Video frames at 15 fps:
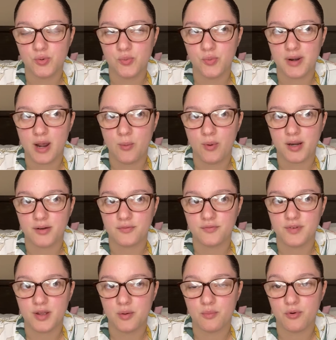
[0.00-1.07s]
when I want to
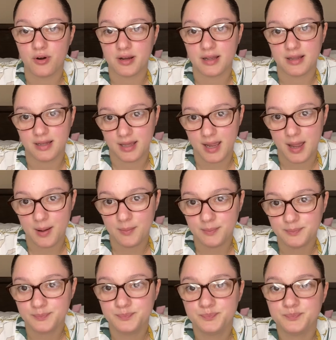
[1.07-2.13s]
feel more glam.
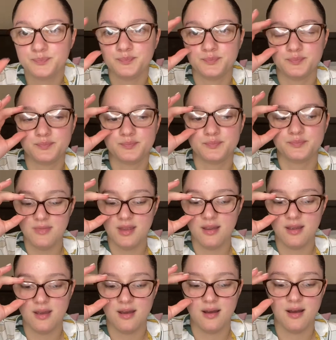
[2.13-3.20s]

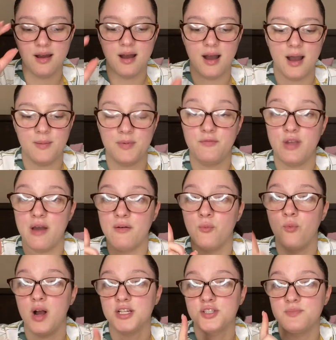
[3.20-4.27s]
If you haven't
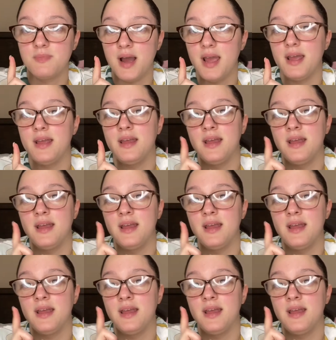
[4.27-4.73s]
watched my